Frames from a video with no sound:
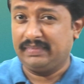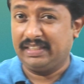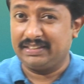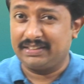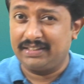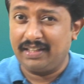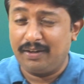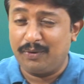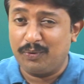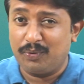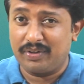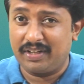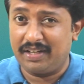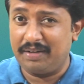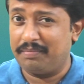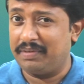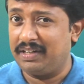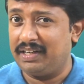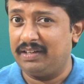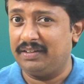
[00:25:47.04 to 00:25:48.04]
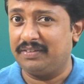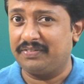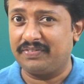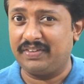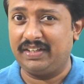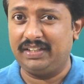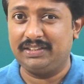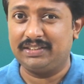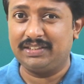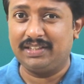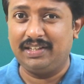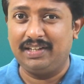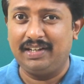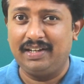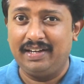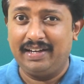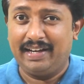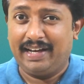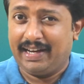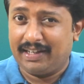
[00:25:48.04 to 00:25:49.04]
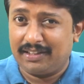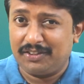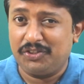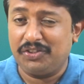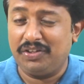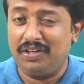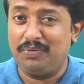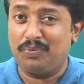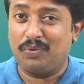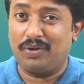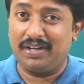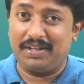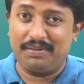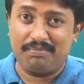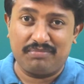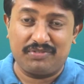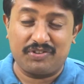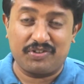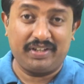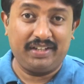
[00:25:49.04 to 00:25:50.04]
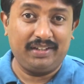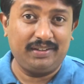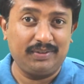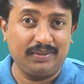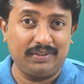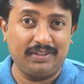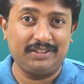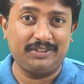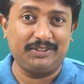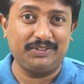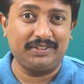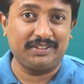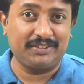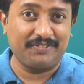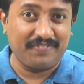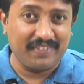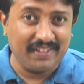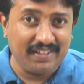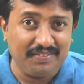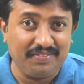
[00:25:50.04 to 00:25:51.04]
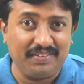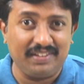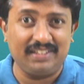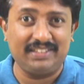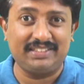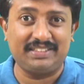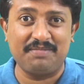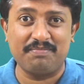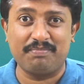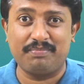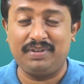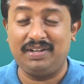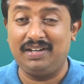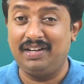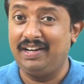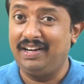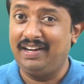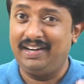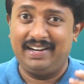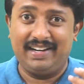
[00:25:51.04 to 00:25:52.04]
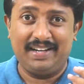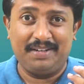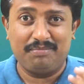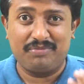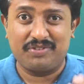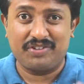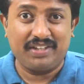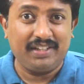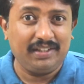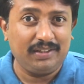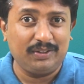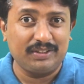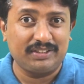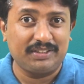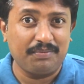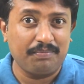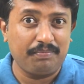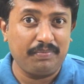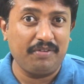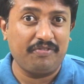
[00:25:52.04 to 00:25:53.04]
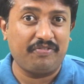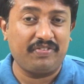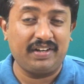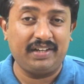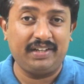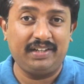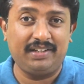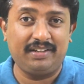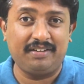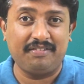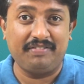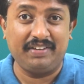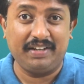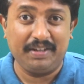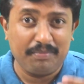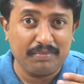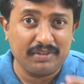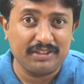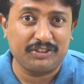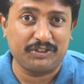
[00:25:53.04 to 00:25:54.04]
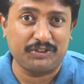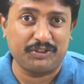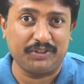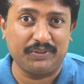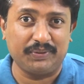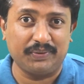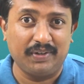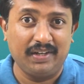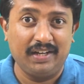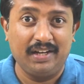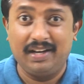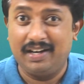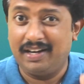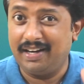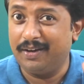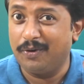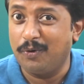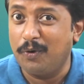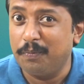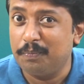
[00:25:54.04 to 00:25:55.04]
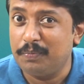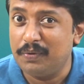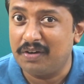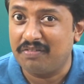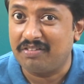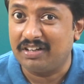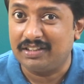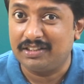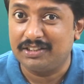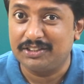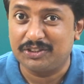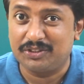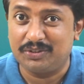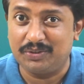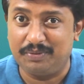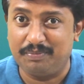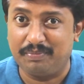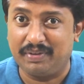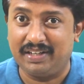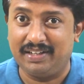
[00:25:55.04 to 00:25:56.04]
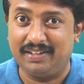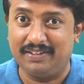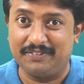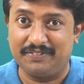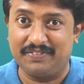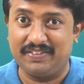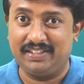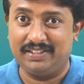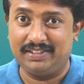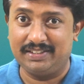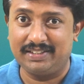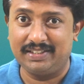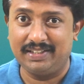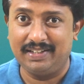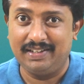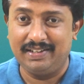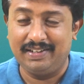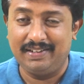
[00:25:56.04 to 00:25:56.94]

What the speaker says: Is that okay, my dear friends? Actually, what I am trying to teach you is very, very simple. I am trying to simplify it very much to you. I hope you have understood, my dear friends.